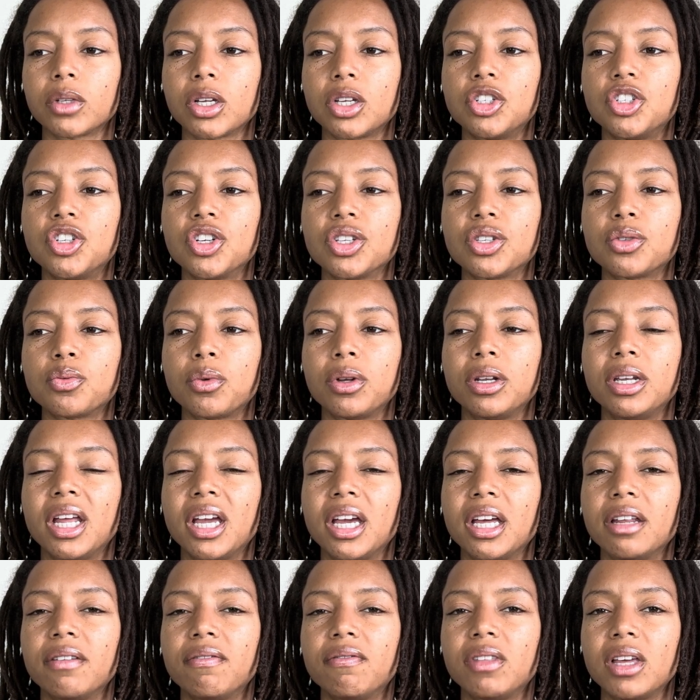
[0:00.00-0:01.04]
Just when
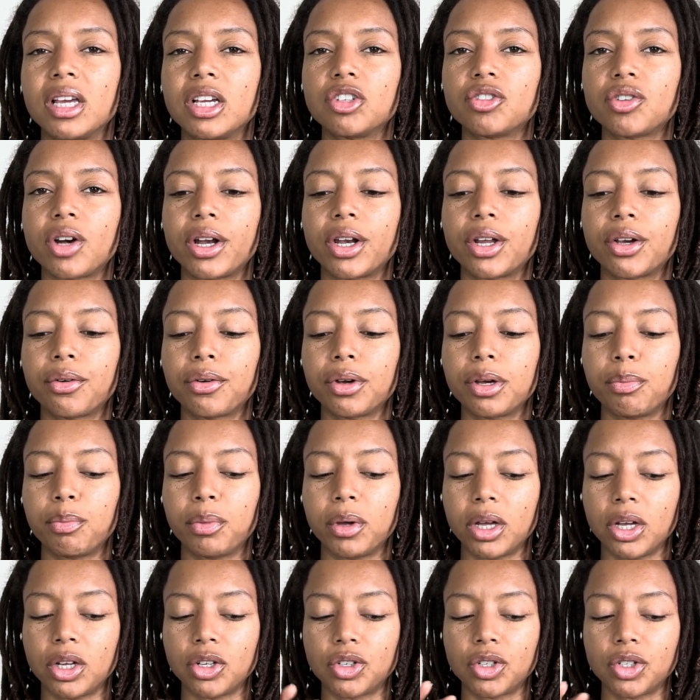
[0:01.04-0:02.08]
negative things try to creep
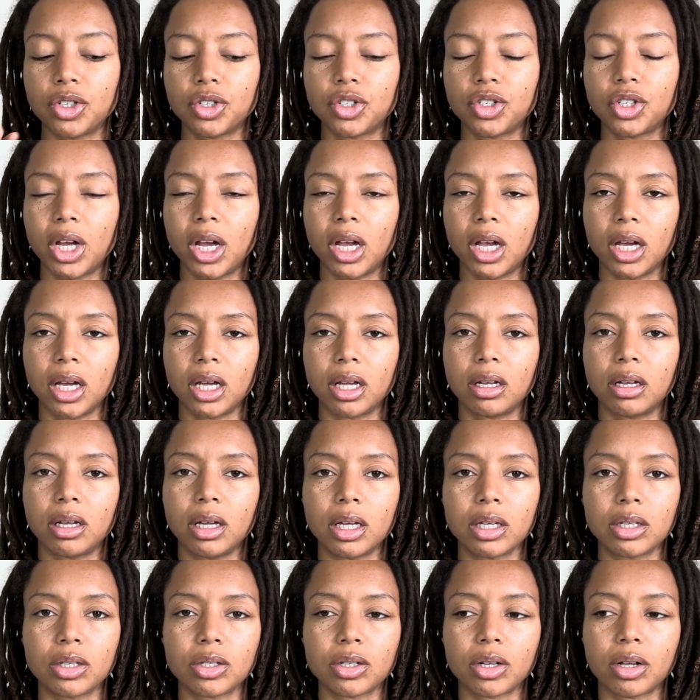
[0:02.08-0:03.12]
in, just check it
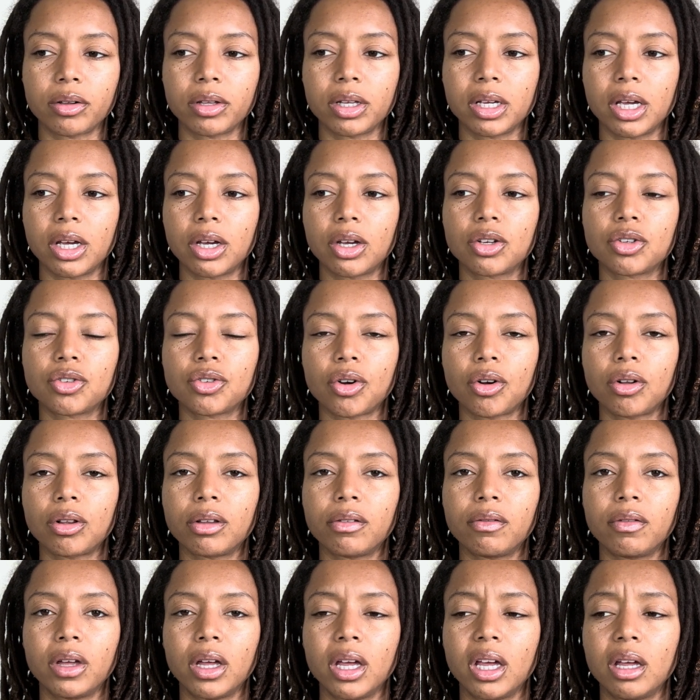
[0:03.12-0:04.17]
and slowly get control
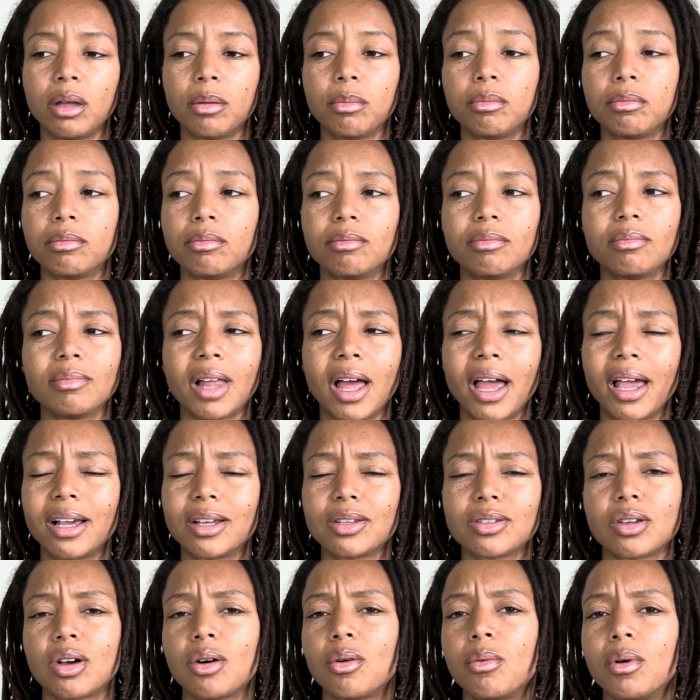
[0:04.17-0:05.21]
of it. And like,
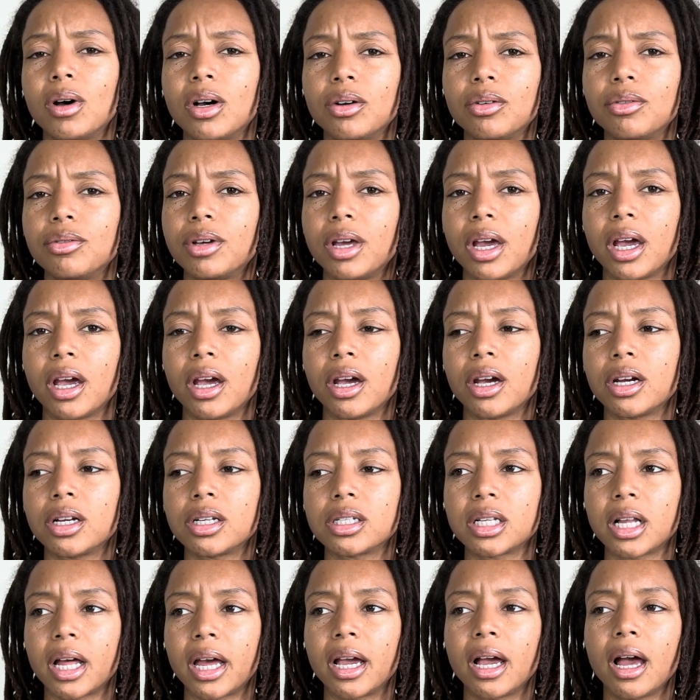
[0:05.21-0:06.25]
so what, who cares?
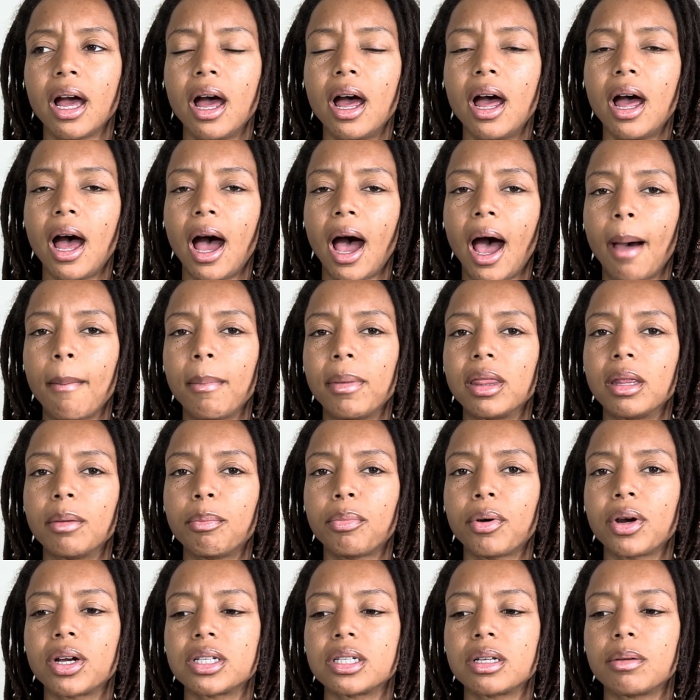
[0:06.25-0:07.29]
Like, I'm in the
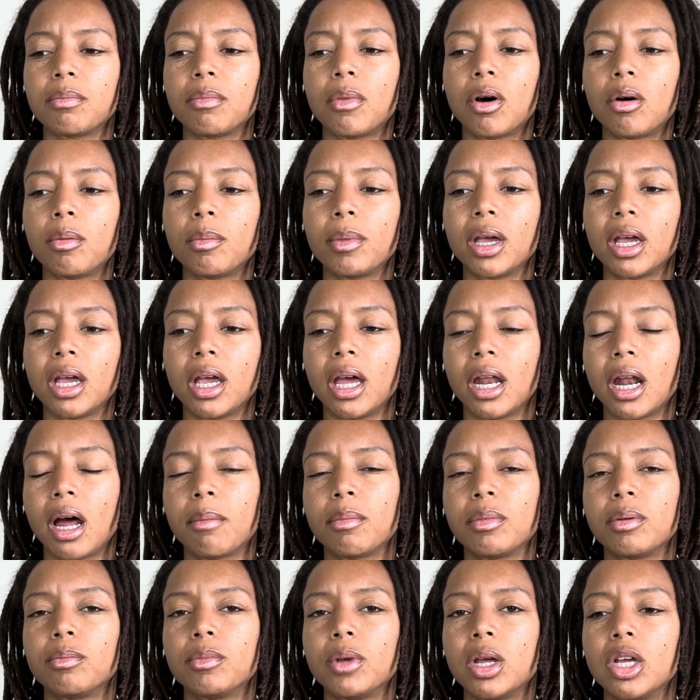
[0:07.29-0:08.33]
present moment, and
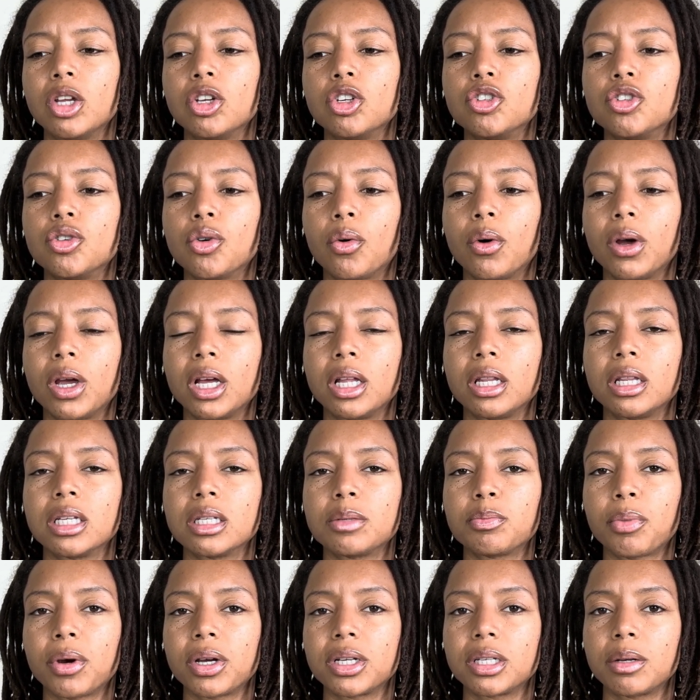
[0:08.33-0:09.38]
I'm enjoying this
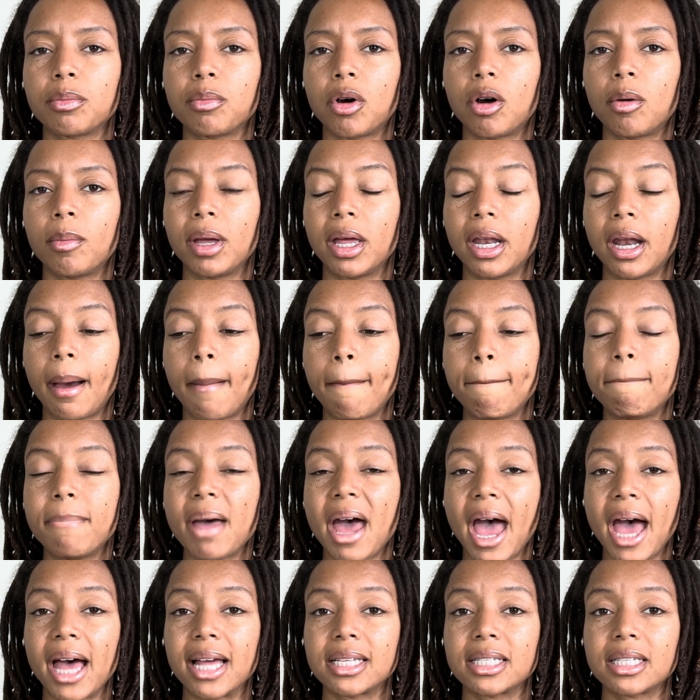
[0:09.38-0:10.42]
present moment, and I'm
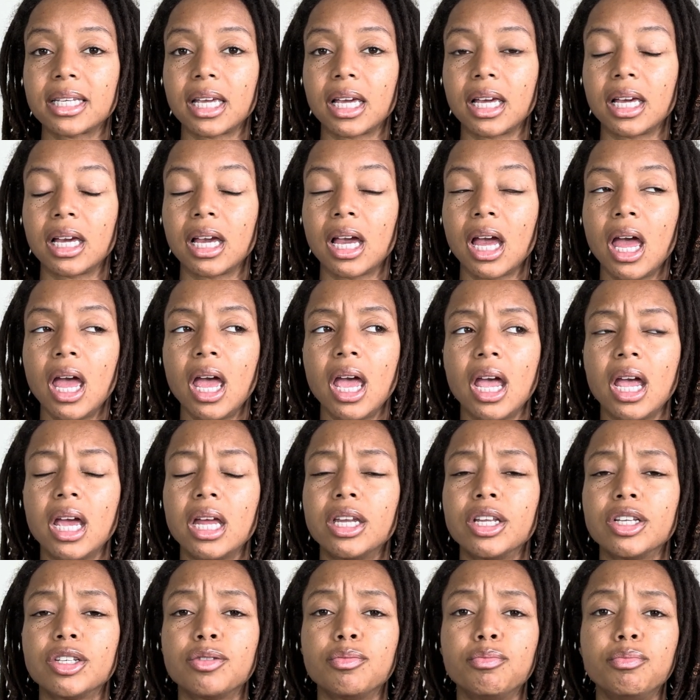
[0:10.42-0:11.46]
basking in
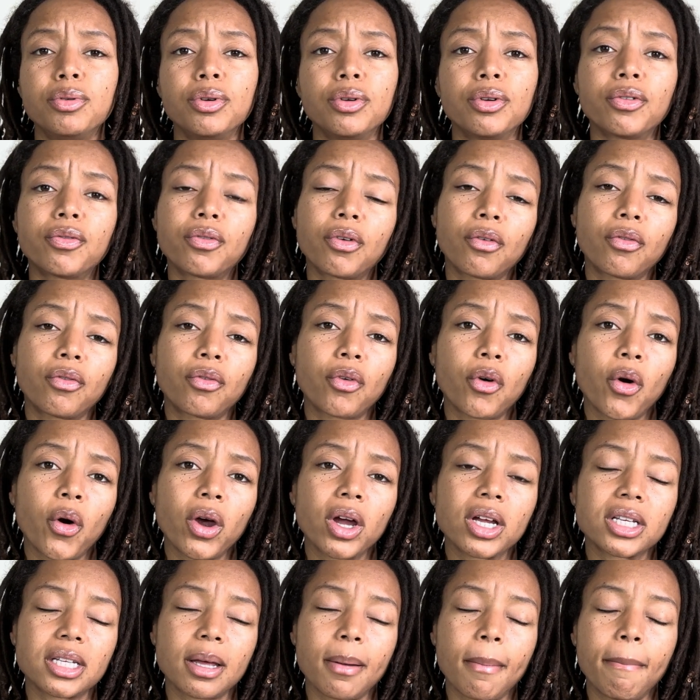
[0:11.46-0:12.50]
this beautiful
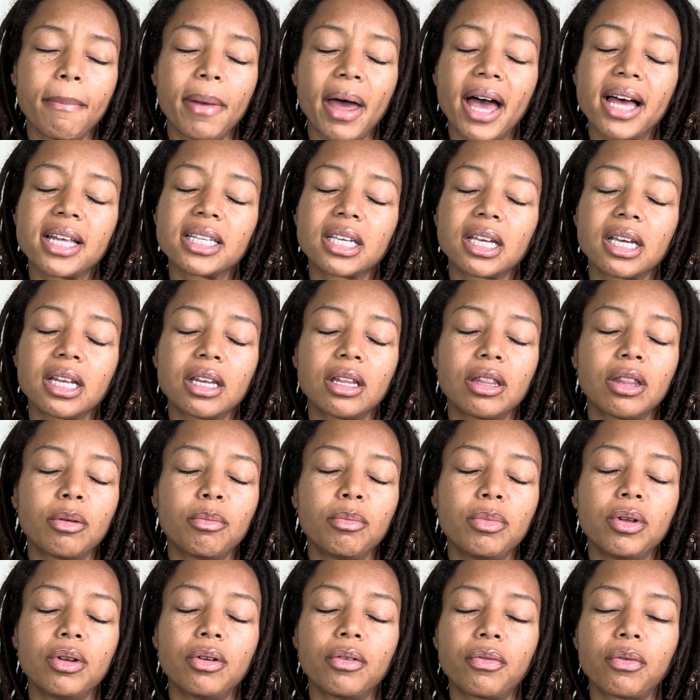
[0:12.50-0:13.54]
forest. I'm basking in the
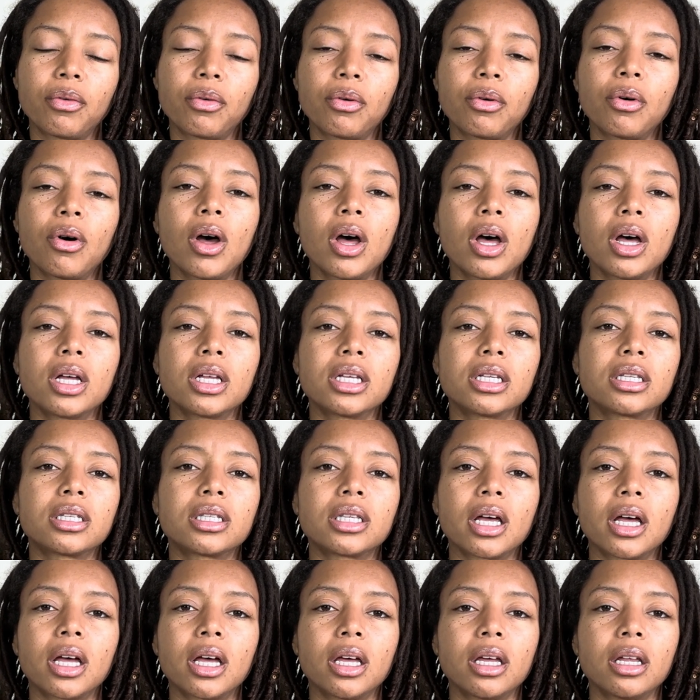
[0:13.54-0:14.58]
beautiful
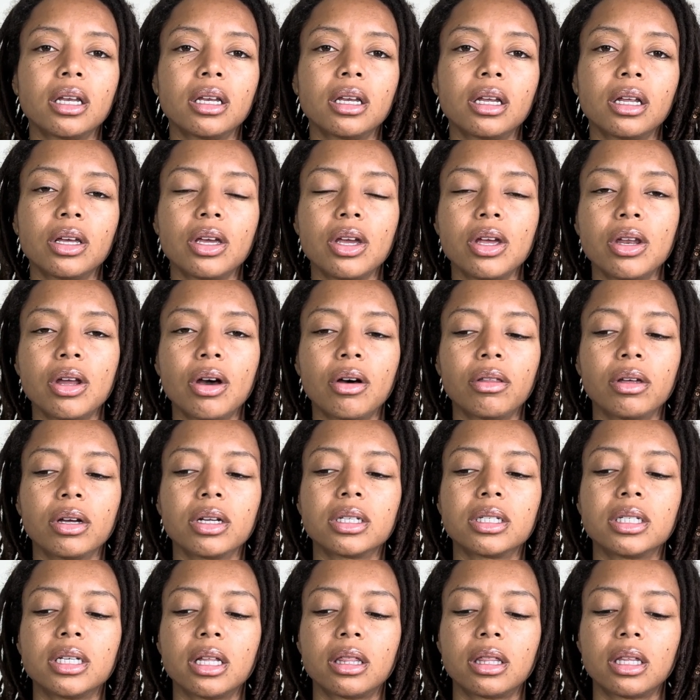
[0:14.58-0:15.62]
sun.
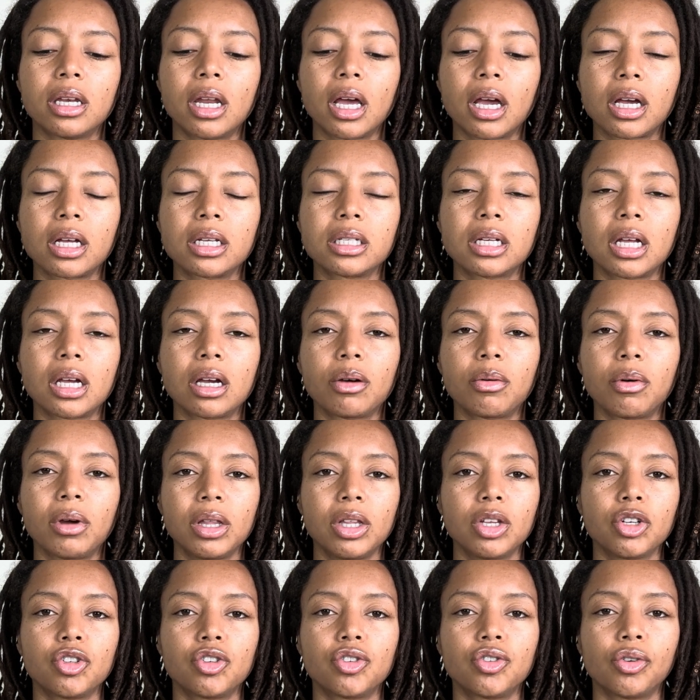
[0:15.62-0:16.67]
There's nothing that can take away
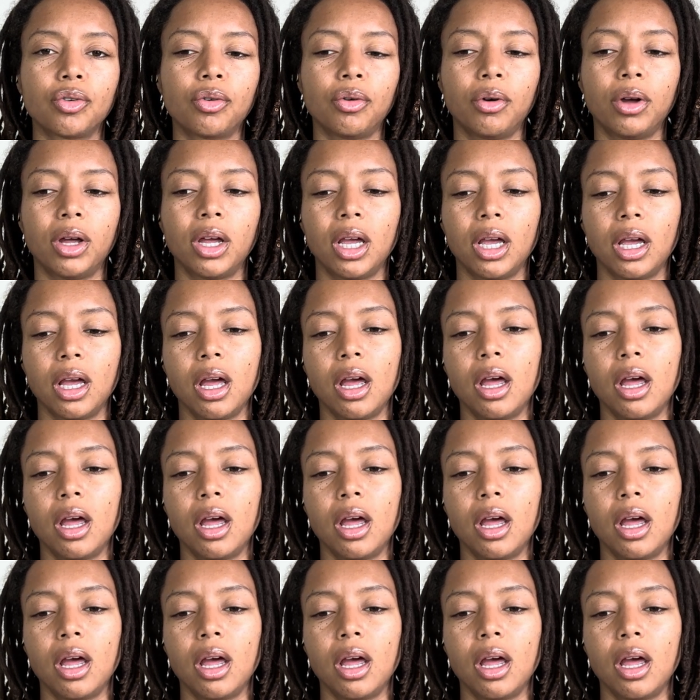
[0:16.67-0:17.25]
this joy.